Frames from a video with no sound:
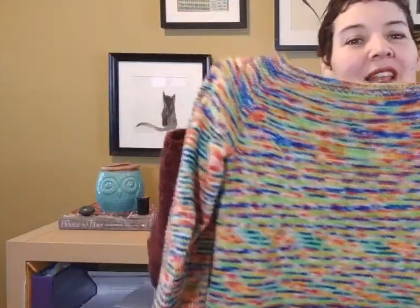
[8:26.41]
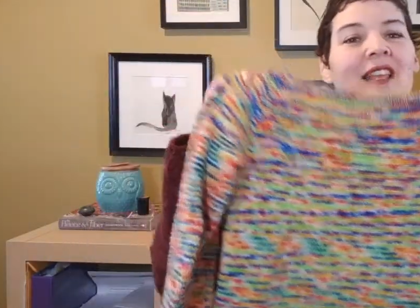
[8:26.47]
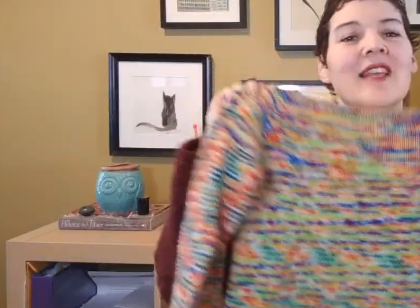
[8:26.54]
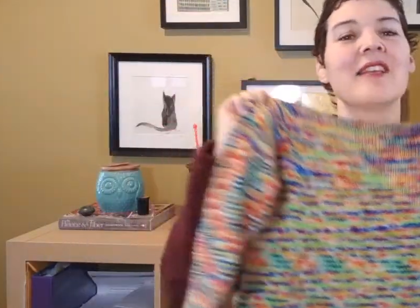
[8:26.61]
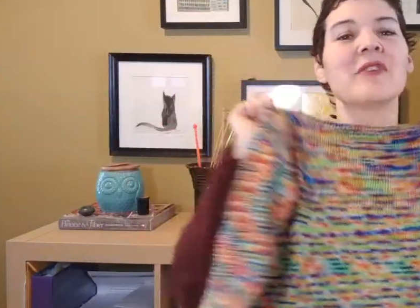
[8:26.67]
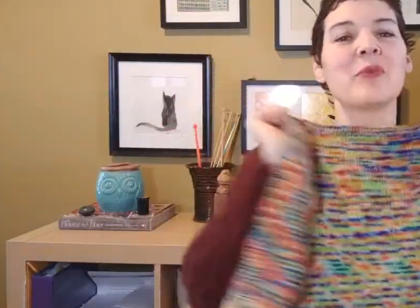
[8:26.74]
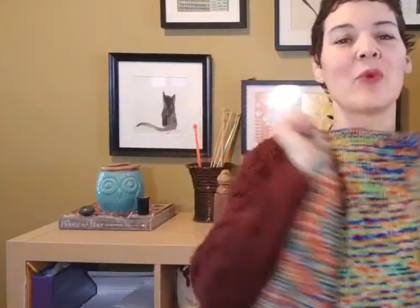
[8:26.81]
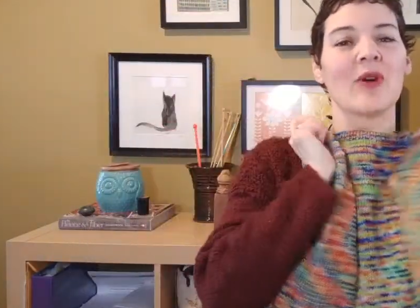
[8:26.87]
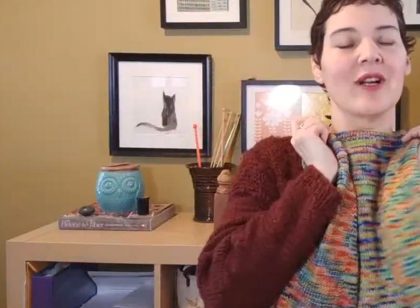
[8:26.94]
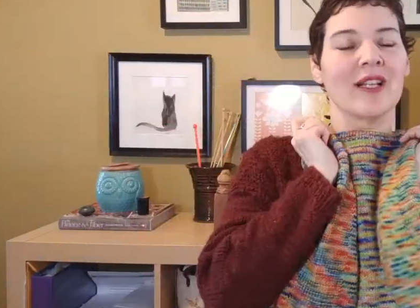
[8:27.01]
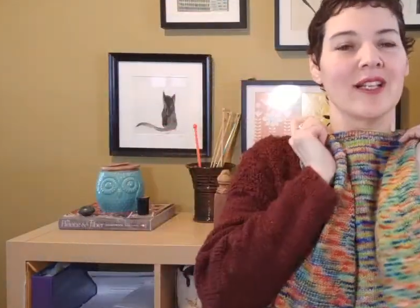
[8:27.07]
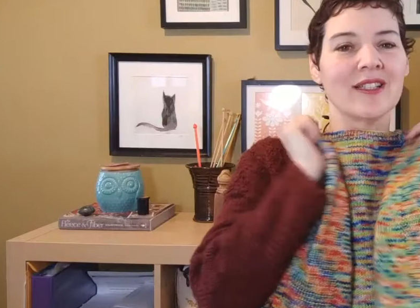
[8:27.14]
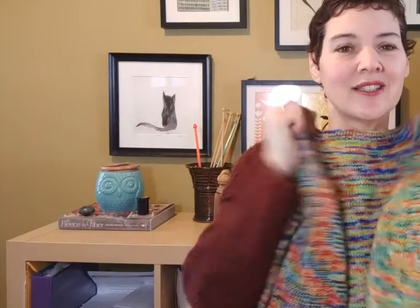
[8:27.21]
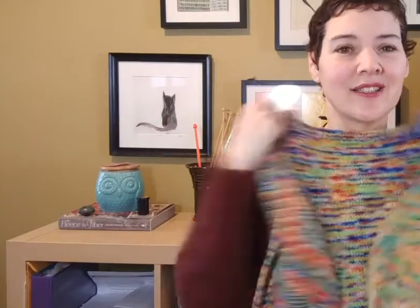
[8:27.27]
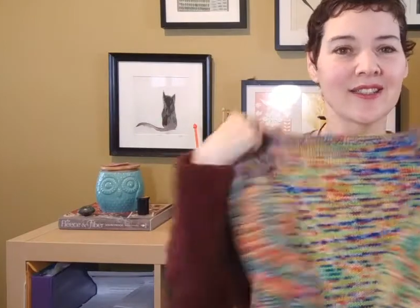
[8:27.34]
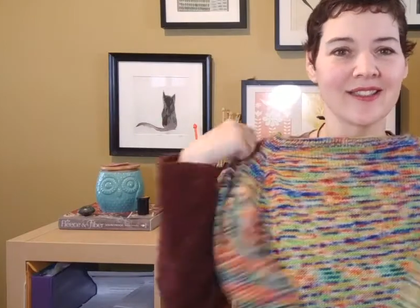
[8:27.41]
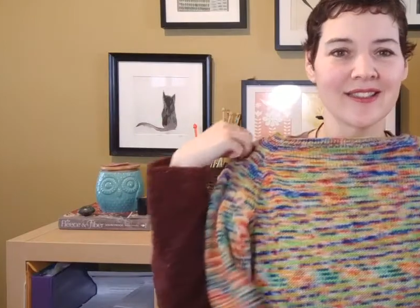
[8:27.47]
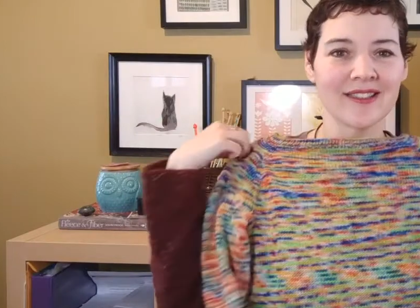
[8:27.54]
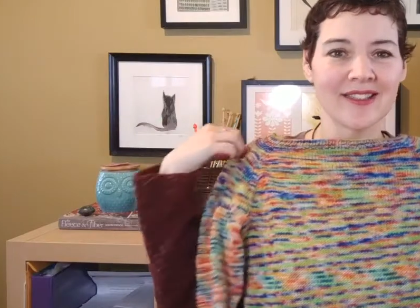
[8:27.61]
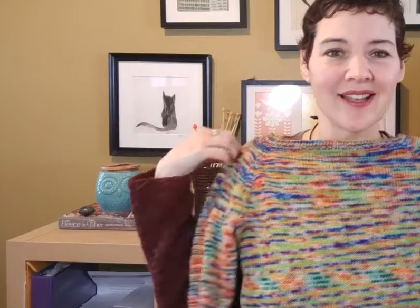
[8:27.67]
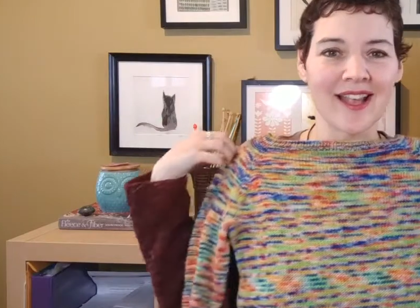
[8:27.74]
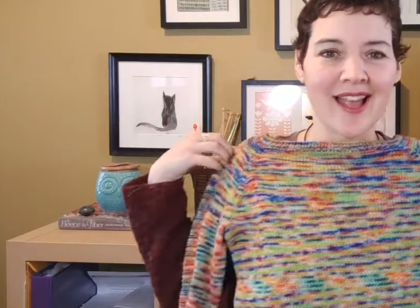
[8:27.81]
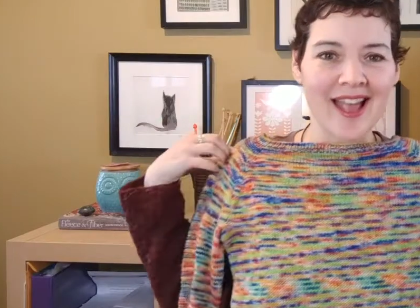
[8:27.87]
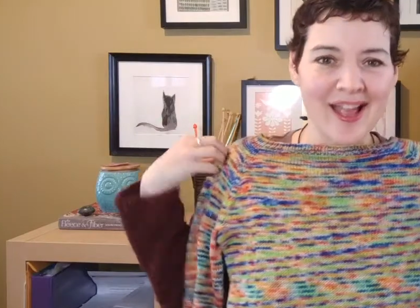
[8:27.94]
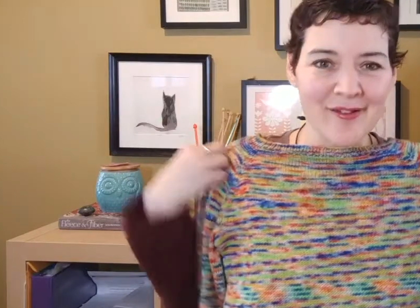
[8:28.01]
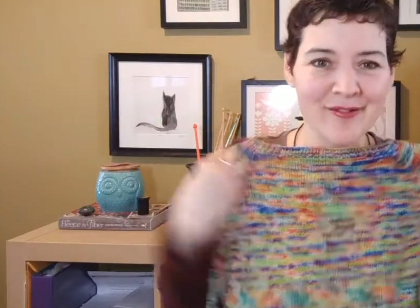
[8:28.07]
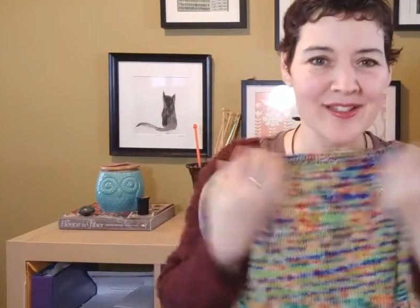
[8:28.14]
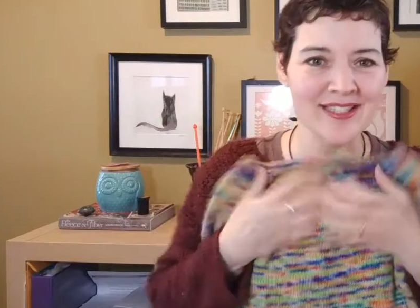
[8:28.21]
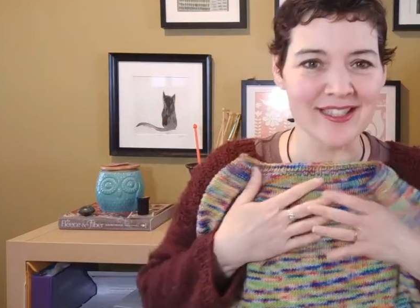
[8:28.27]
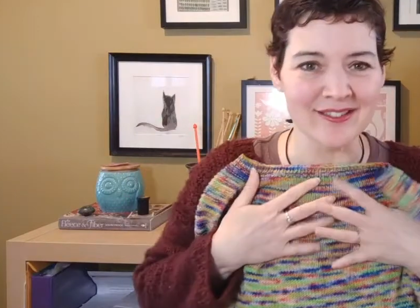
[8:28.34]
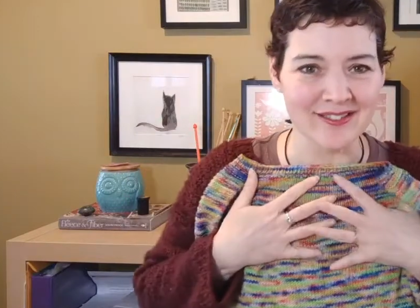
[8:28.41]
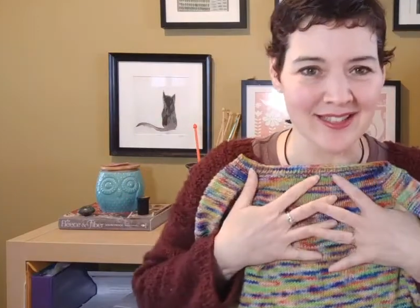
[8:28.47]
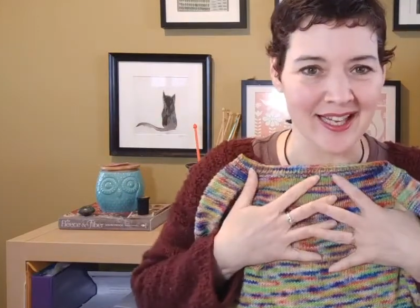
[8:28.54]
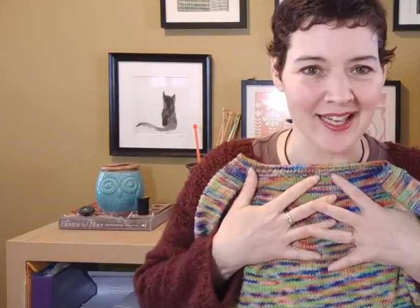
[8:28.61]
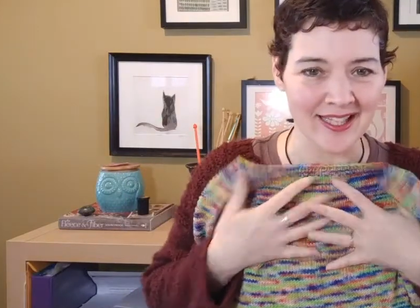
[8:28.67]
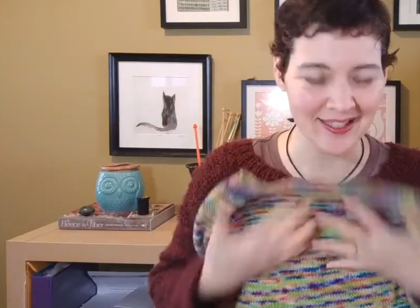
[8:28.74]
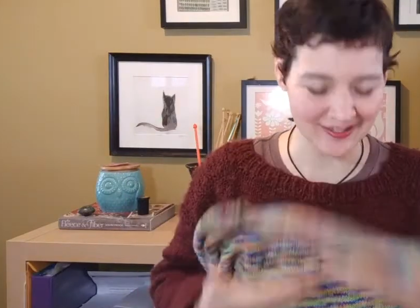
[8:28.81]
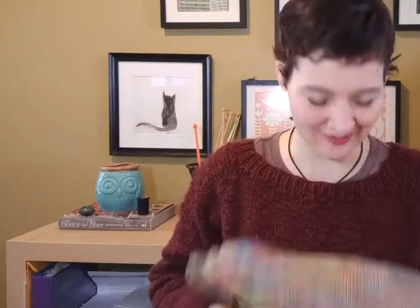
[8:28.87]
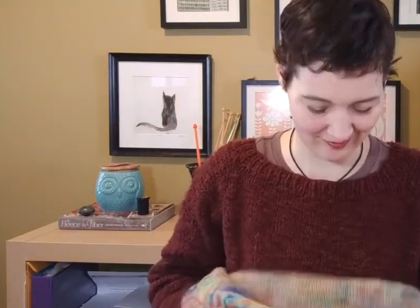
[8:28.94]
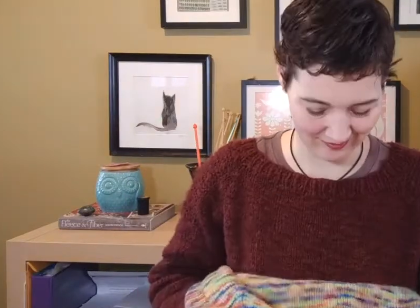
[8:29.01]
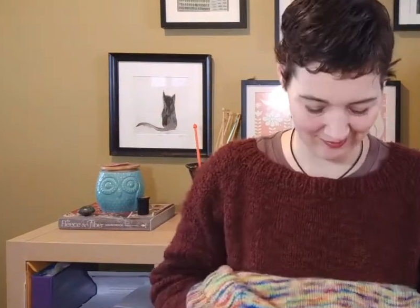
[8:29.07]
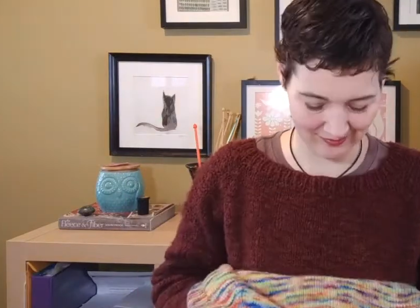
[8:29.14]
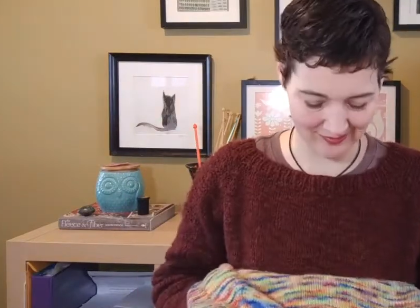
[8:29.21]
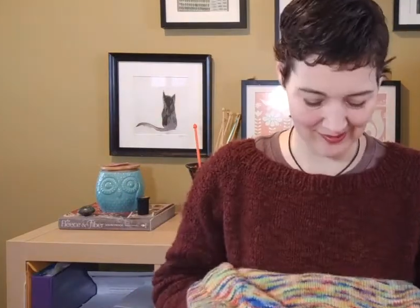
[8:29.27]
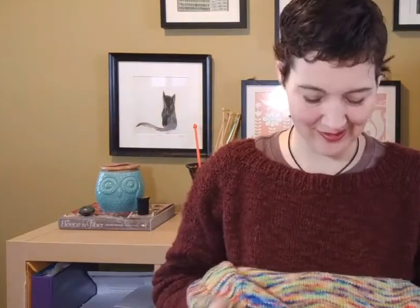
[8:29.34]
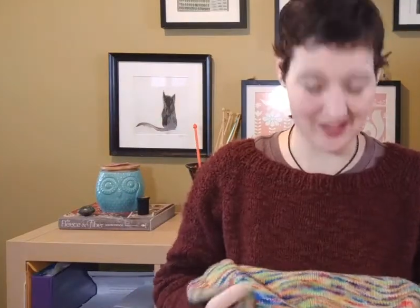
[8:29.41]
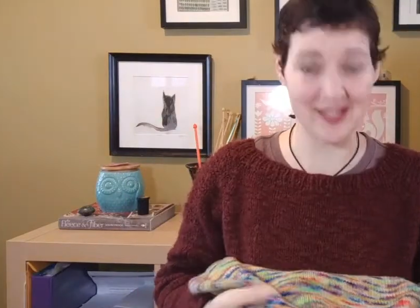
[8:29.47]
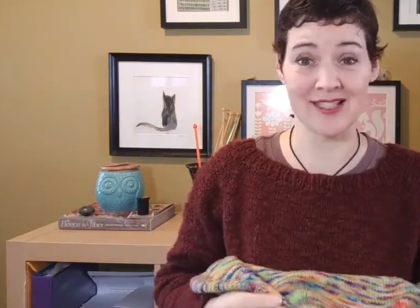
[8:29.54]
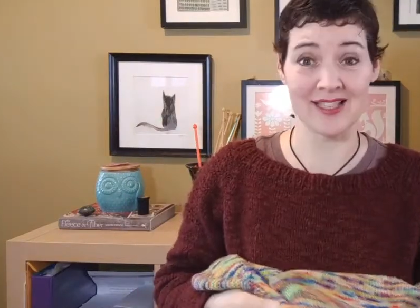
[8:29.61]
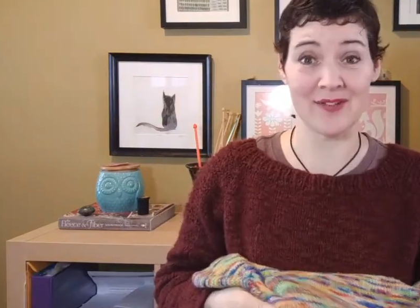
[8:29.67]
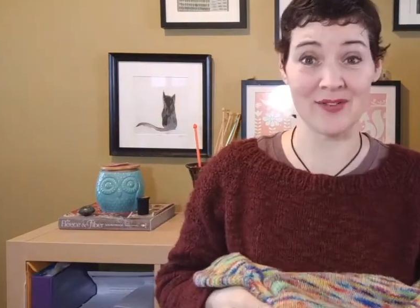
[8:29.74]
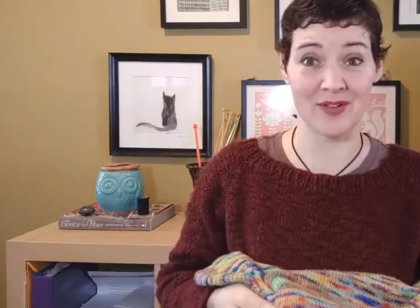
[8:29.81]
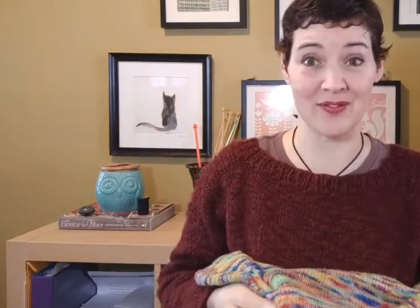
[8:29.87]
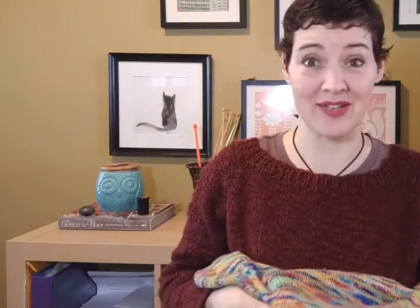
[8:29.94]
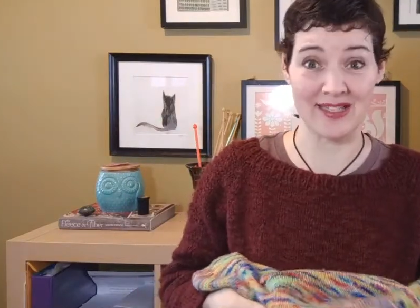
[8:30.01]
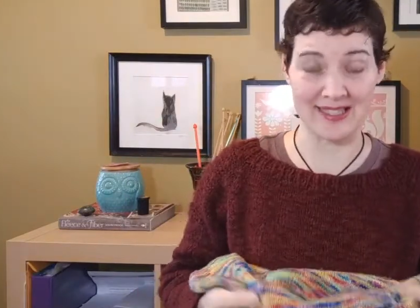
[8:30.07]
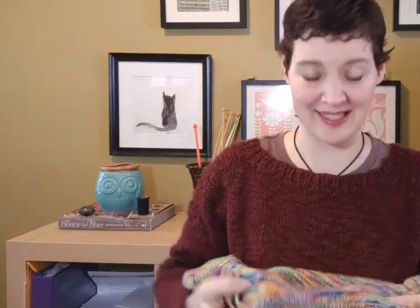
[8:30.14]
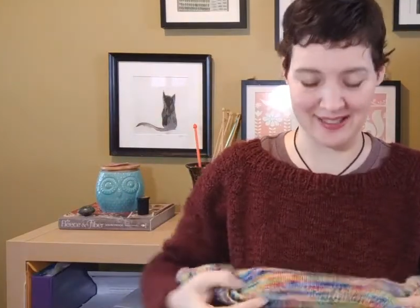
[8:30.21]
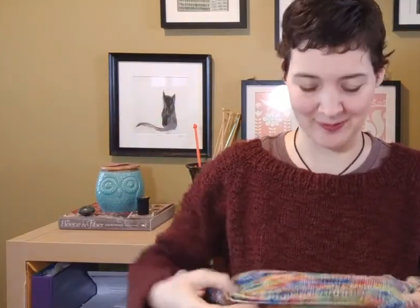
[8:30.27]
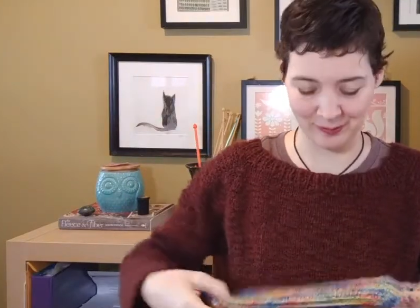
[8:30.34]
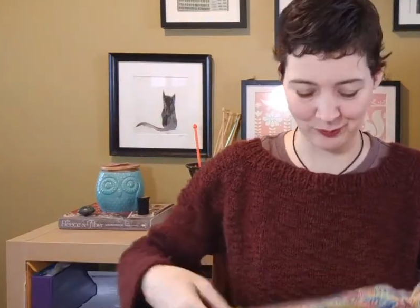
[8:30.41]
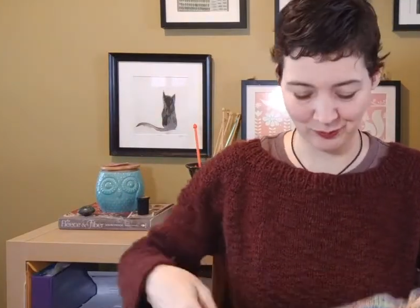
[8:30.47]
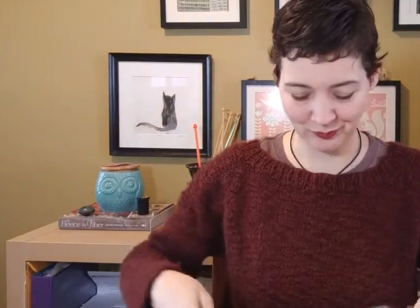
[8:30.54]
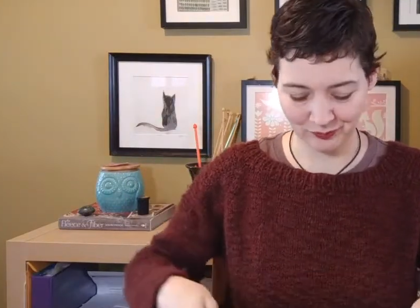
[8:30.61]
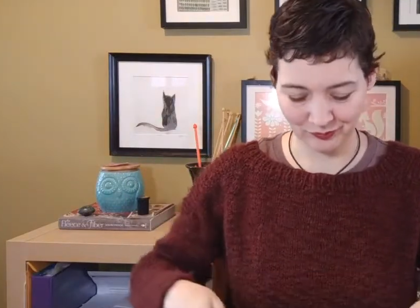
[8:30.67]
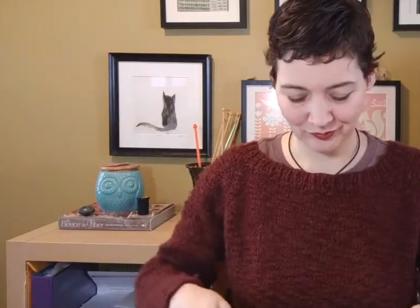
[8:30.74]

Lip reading: and he has worn it every single day since I've given it to him.